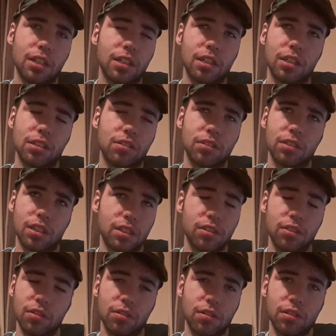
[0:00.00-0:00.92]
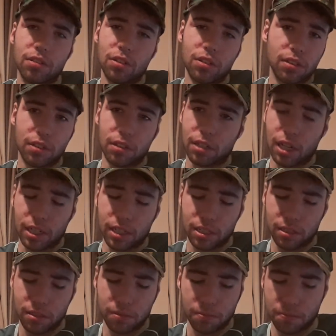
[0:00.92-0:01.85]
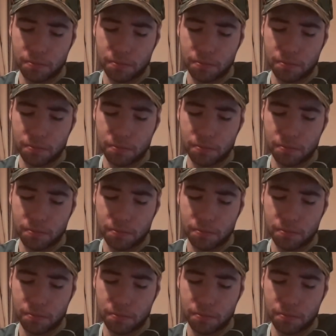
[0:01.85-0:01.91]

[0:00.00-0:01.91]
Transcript: because there's nothing that